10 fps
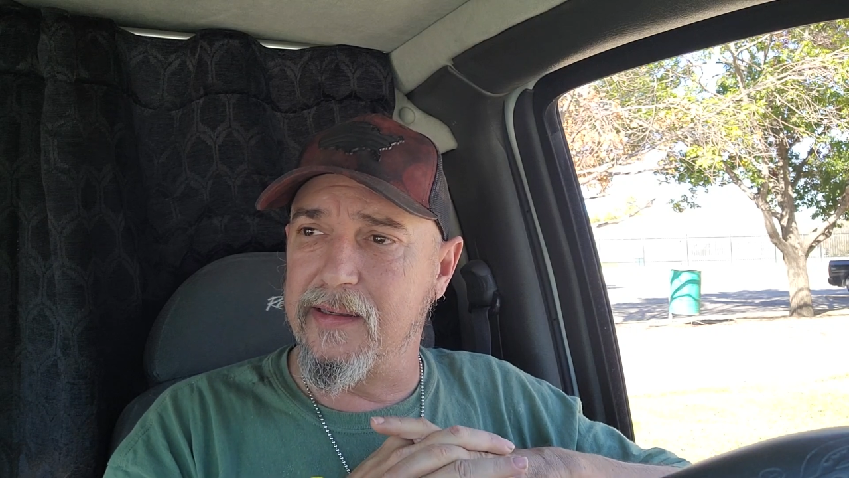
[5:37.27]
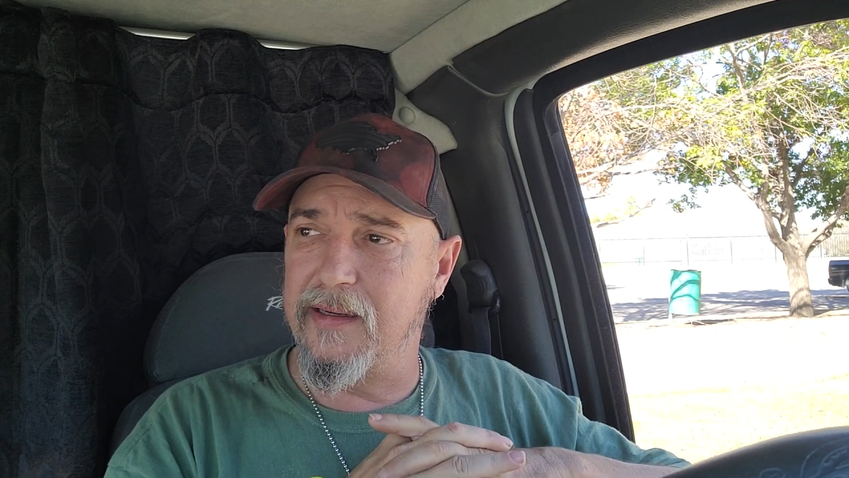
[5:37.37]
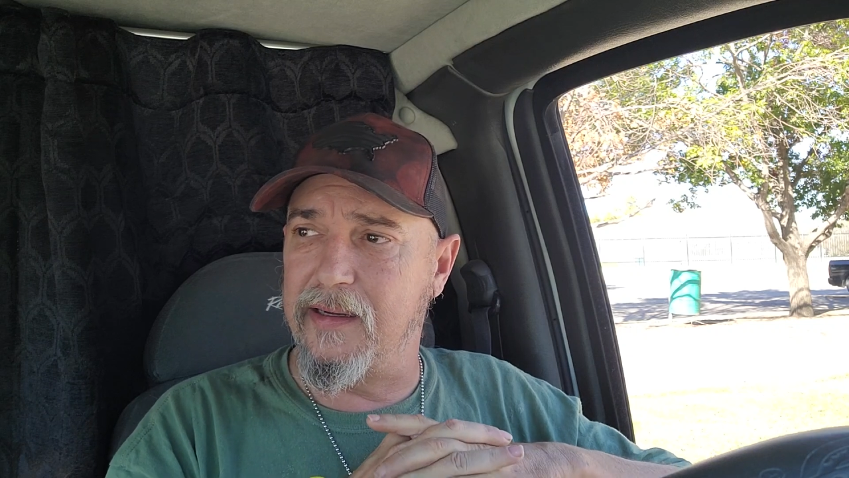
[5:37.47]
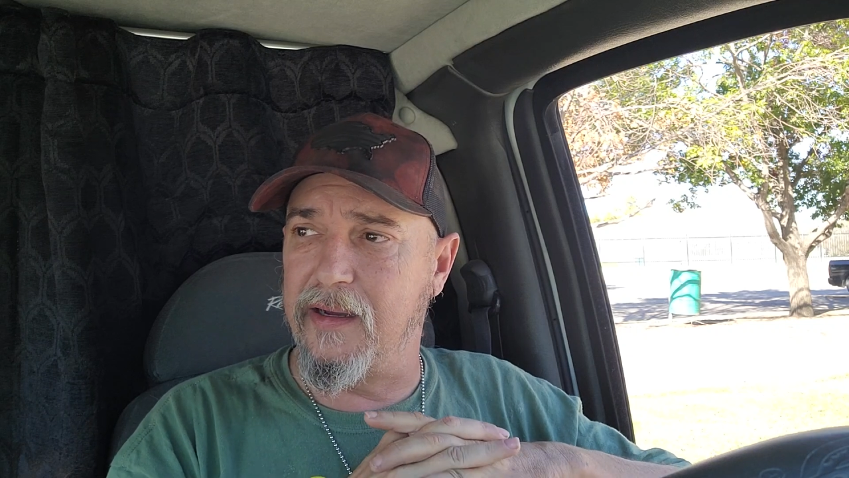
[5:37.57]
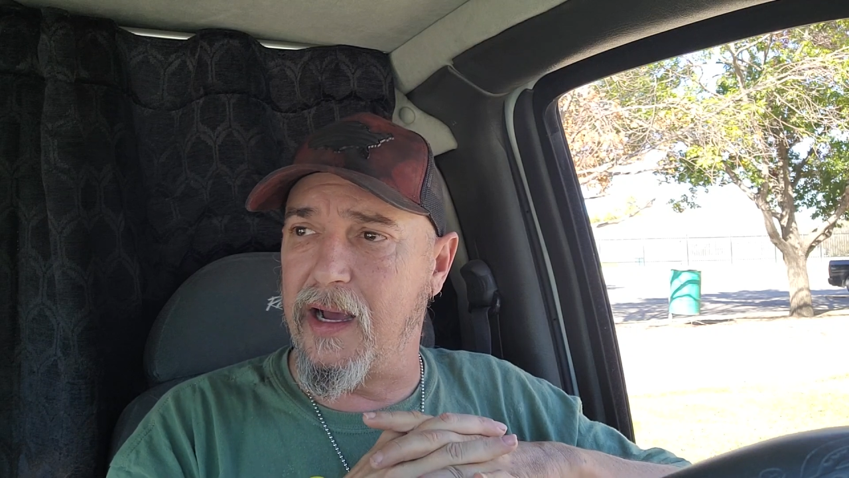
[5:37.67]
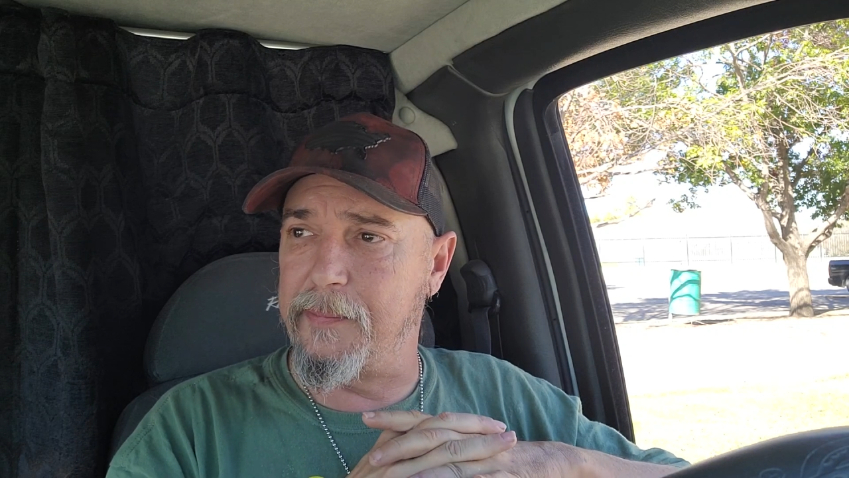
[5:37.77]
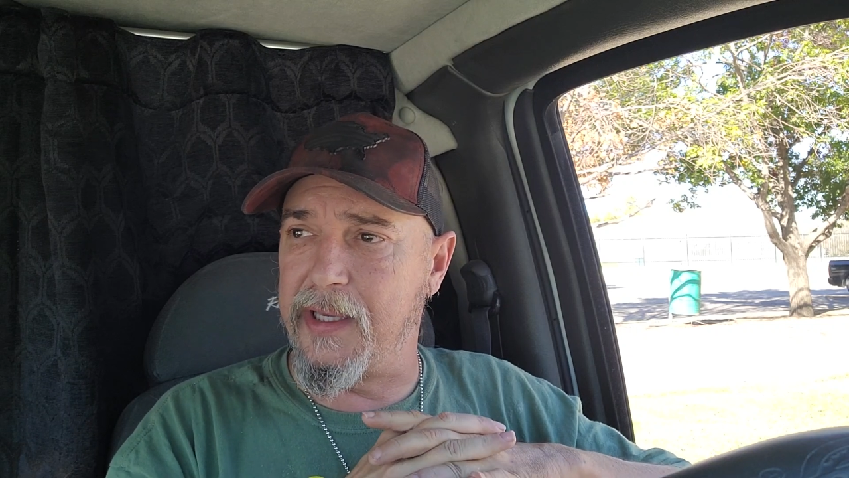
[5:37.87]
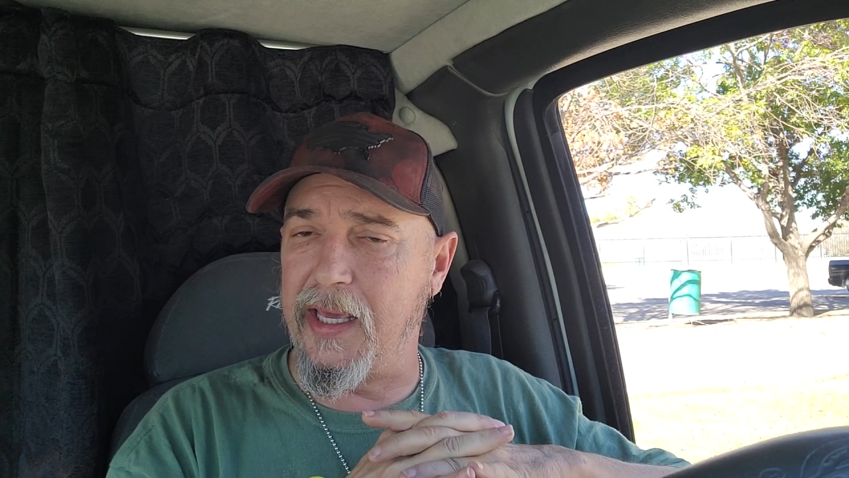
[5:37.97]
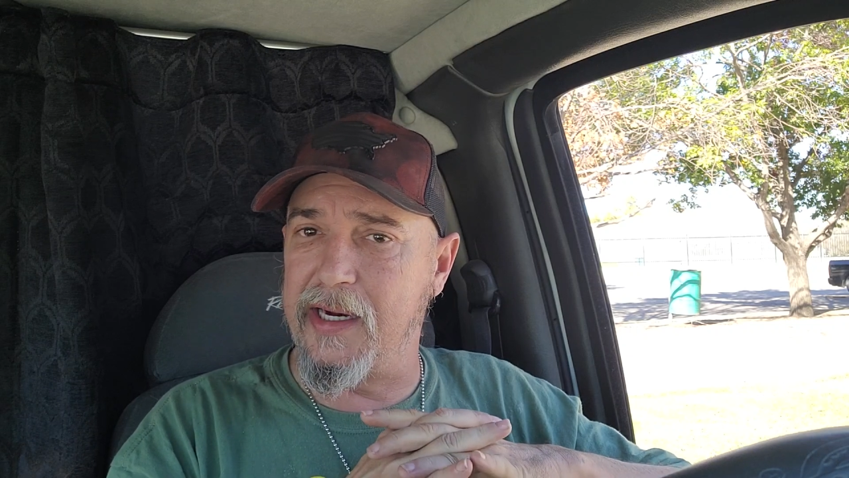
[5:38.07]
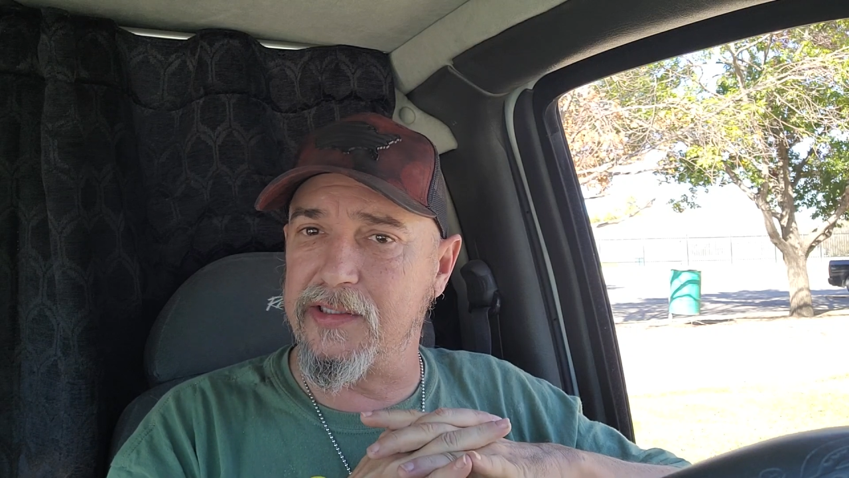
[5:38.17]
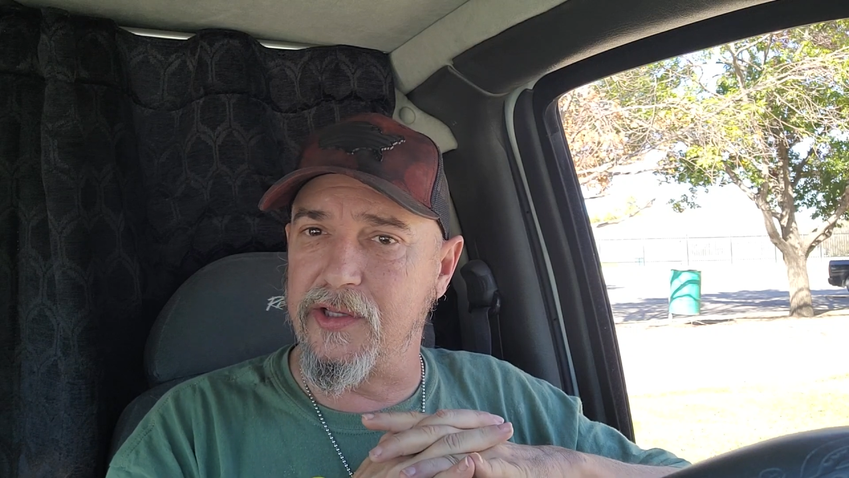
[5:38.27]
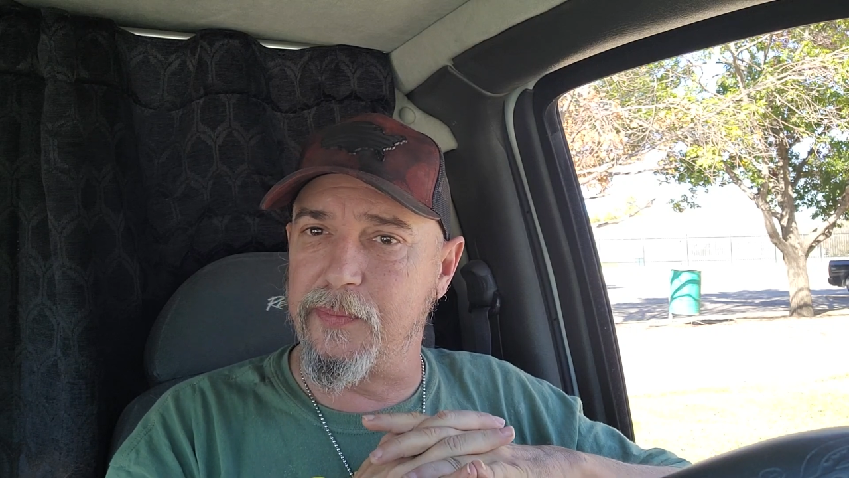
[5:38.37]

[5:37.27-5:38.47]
I'm getting to the